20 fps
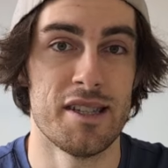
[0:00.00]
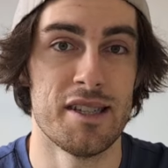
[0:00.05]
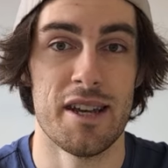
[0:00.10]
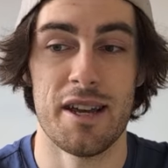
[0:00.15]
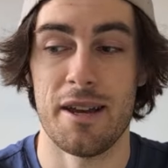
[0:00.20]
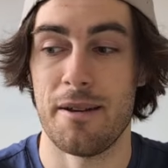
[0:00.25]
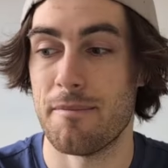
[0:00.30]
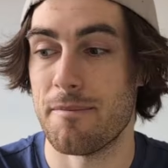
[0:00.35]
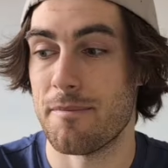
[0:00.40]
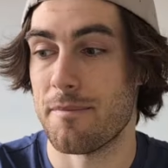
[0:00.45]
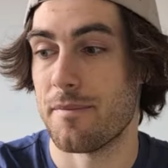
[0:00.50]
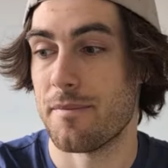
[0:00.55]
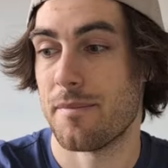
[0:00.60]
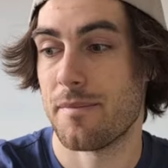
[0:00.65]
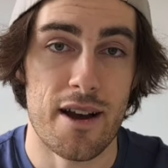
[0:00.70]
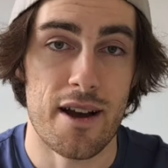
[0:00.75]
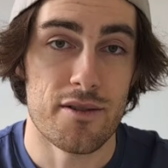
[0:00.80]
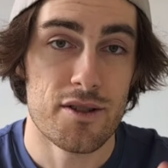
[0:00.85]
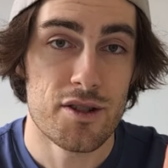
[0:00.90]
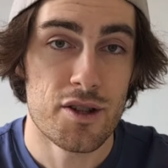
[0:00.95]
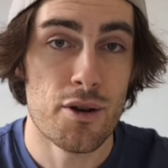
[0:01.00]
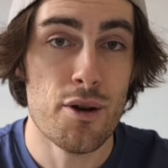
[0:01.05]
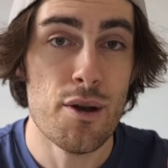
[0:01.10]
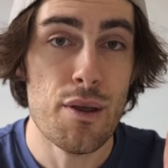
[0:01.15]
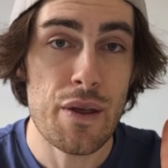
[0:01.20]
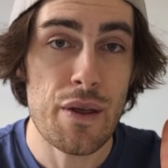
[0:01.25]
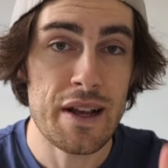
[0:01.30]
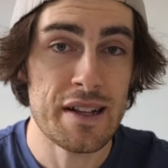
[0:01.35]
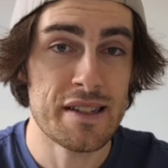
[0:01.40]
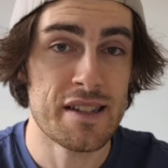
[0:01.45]
to see. Now, two
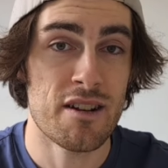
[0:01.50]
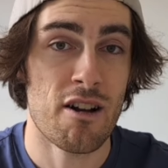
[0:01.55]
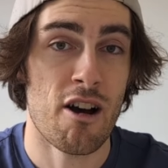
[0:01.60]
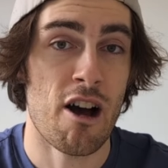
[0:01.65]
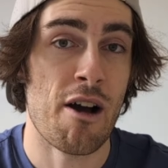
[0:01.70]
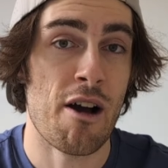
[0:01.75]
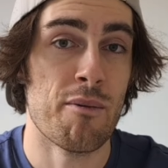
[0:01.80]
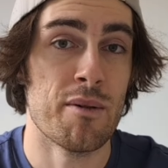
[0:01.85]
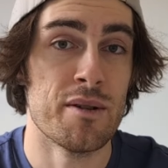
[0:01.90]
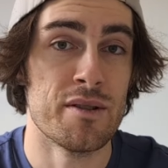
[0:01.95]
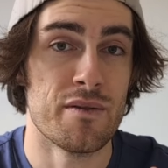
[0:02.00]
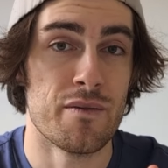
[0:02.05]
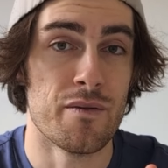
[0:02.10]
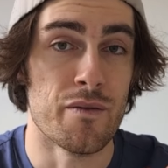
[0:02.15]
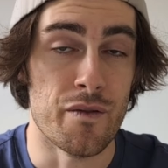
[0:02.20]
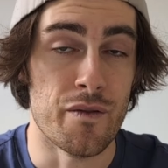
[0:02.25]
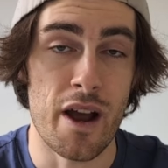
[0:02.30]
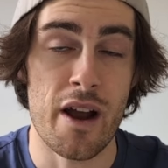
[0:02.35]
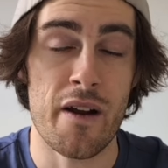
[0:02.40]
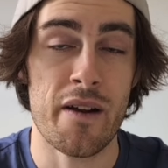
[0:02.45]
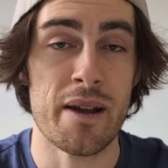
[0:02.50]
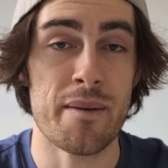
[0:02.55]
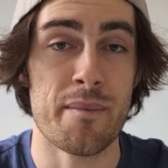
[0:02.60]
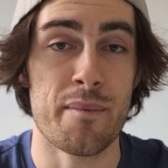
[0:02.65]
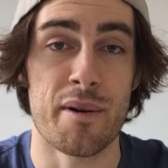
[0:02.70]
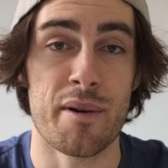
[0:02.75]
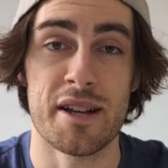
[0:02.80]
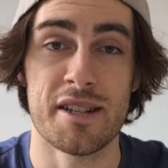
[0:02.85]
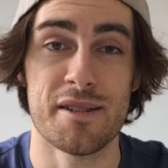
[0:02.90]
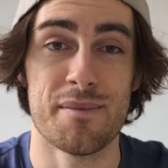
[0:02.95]
things that I was very
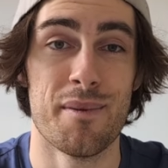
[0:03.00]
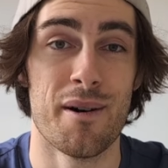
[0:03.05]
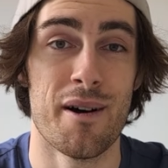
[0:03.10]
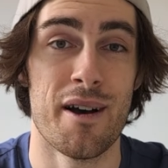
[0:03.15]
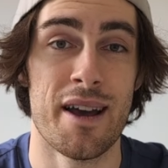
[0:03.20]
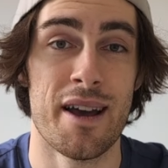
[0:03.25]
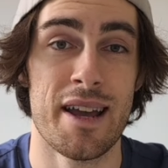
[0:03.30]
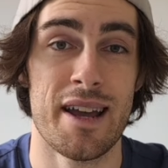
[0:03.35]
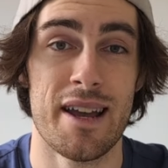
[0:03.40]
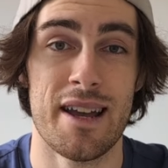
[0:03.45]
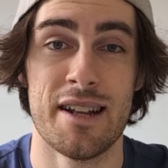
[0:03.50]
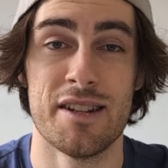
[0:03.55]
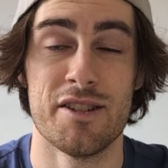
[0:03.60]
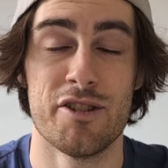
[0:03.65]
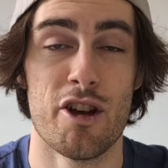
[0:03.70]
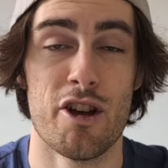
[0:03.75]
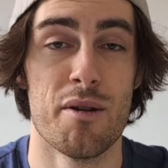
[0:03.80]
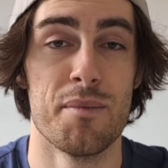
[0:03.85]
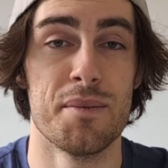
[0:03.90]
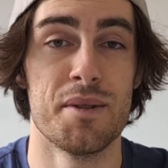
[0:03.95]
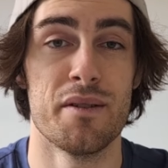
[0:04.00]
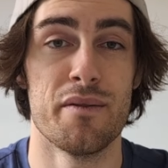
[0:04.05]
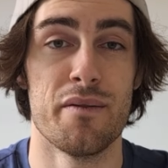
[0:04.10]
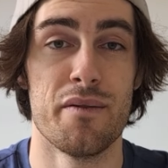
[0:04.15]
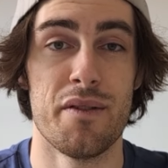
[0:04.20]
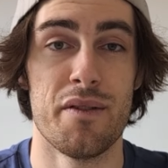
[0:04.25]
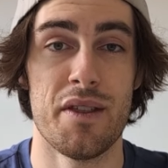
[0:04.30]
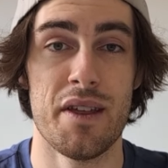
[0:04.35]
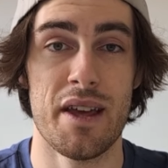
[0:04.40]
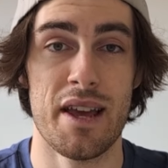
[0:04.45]
impressed by in terms
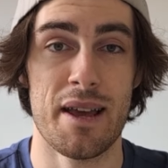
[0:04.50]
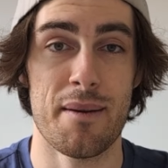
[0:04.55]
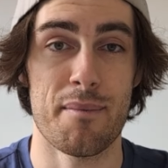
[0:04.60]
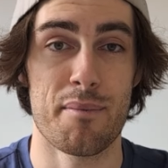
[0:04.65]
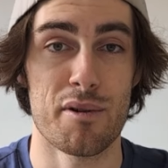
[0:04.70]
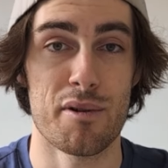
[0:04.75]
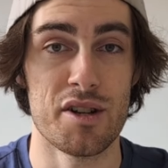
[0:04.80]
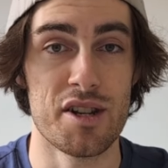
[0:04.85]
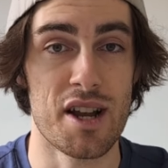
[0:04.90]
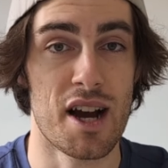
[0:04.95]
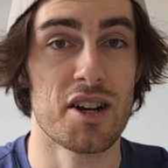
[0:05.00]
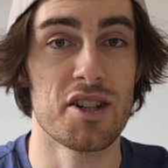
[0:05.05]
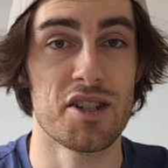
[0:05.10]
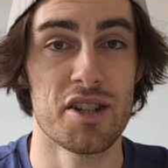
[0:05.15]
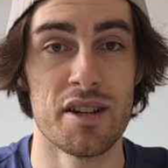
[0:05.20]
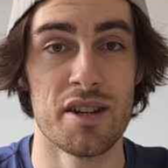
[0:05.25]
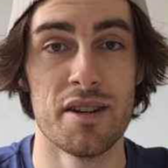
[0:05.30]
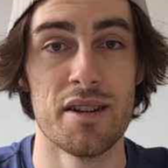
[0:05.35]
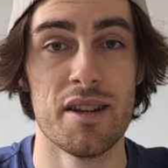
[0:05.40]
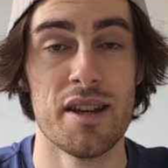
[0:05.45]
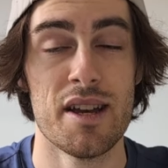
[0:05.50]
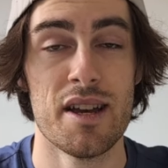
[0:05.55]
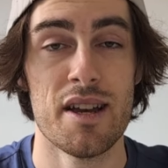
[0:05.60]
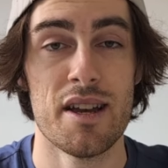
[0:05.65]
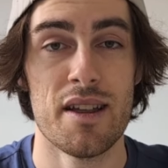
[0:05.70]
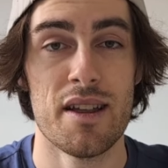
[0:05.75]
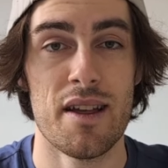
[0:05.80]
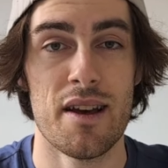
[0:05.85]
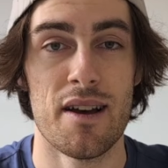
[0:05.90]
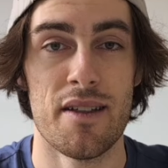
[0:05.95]
of the production
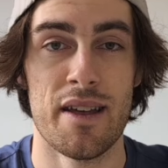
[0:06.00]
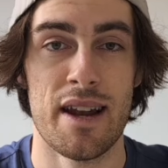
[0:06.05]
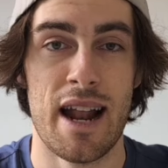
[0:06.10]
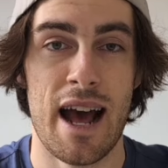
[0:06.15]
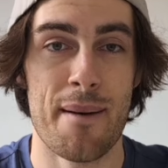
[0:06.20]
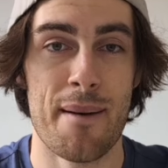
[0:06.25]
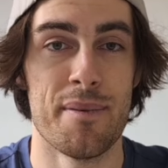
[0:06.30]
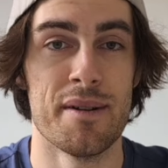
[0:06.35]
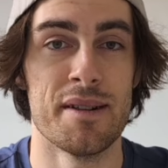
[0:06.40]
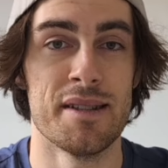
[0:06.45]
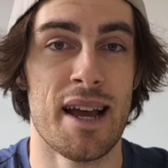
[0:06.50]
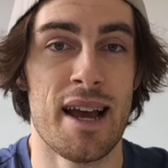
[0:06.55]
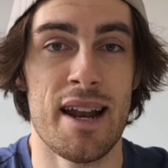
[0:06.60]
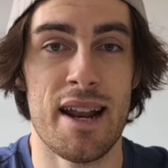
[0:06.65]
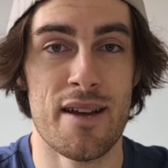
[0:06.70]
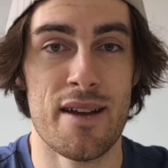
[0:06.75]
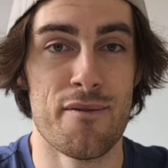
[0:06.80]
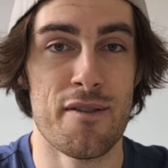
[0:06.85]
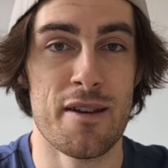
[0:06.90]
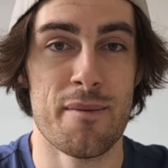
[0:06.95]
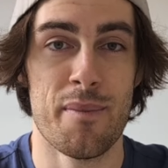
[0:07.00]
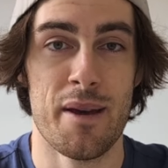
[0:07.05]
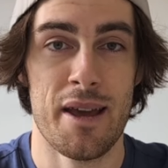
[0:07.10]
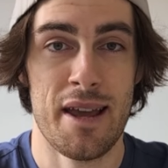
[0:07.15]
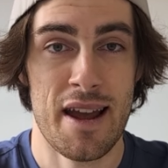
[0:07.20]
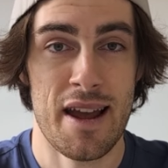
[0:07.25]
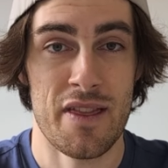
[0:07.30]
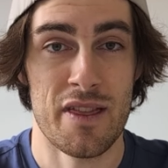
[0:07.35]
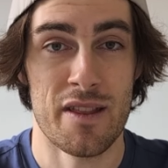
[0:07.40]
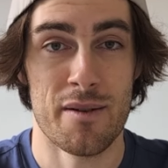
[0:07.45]
that happens at MVP
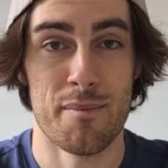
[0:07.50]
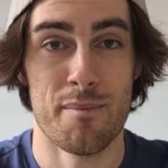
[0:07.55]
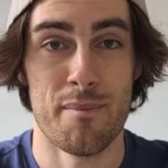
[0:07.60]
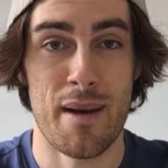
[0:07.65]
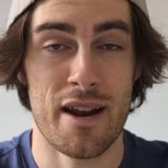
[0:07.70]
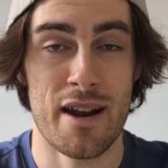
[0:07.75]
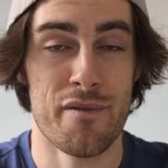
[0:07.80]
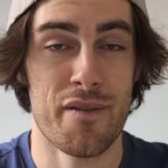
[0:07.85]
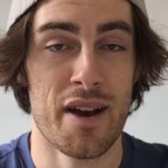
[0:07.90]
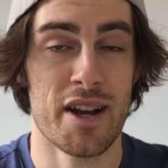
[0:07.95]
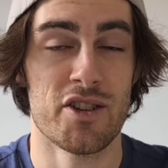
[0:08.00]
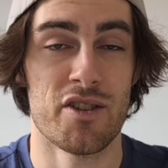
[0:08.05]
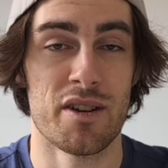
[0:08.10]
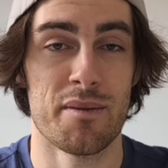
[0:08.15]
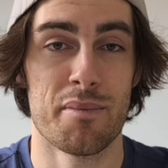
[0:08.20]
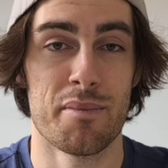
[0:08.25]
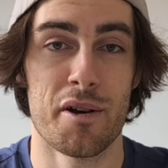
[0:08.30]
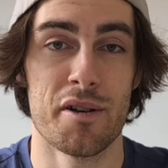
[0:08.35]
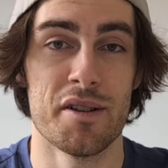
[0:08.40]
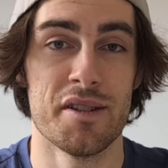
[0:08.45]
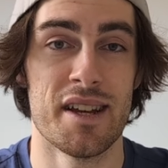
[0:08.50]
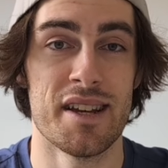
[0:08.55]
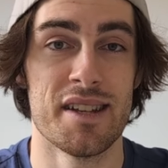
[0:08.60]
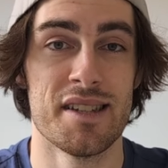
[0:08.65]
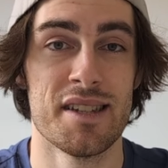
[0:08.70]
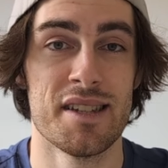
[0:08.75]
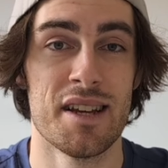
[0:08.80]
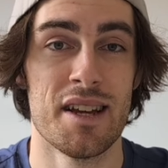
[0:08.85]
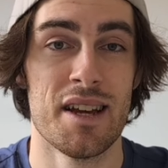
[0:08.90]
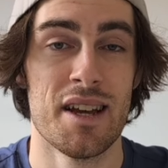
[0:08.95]
and the manufacturing
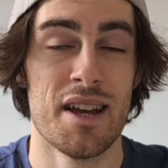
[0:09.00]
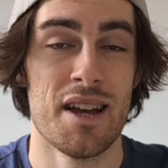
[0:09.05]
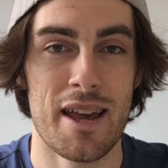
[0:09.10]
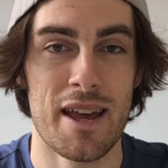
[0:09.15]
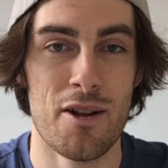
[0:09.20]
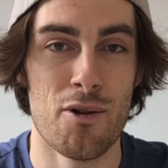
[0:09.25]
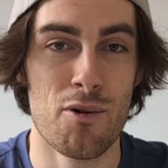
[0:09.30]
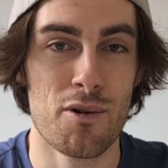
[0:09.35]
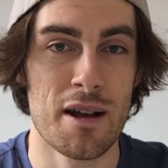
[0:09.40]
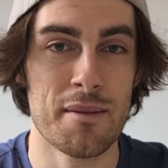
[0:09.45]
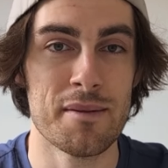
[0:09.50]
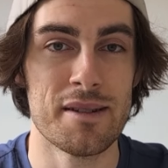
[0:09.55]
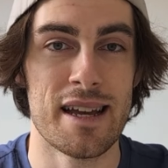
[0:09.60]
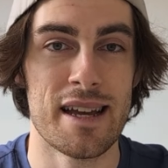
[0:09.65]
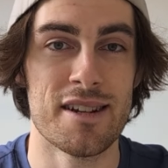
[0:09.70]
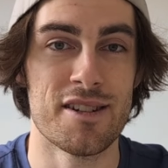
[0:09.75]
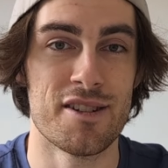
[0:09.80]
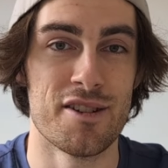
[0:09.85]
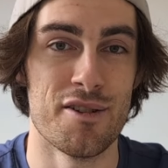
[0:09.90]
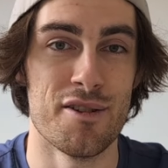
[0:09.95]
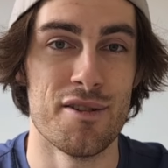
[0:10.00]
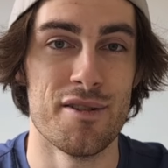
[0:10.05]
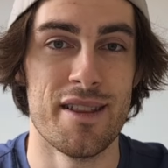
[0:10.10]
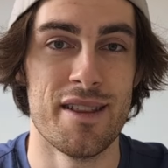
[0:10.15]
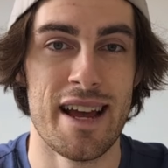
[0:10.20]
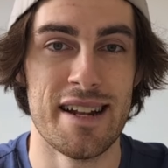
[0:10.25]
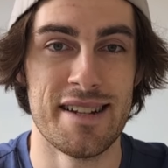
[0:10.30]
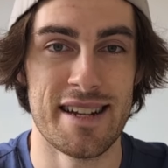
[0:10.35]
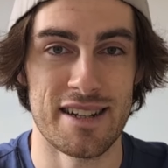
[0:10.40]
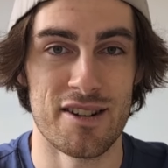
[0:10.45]
process. It all comes down to
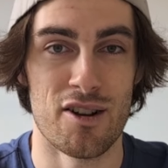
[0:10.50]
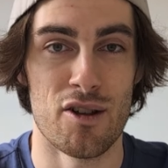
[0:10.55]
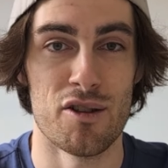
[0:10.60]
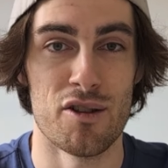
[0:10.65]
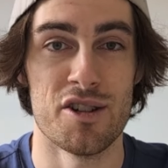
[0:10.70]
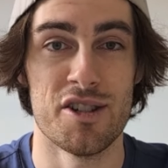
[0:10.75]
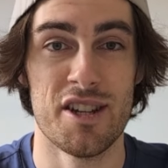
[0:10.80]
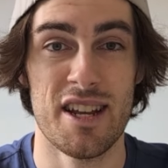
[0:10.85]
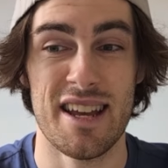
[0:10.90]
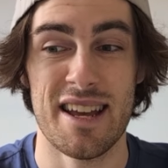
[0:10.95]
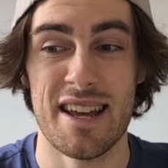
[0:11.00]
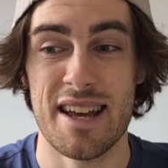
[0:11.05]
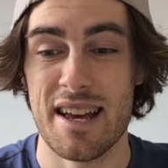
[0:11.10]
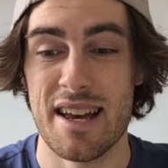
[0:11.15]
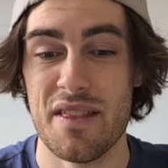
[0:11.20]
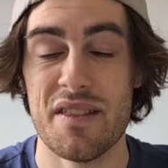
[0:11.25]
their technology.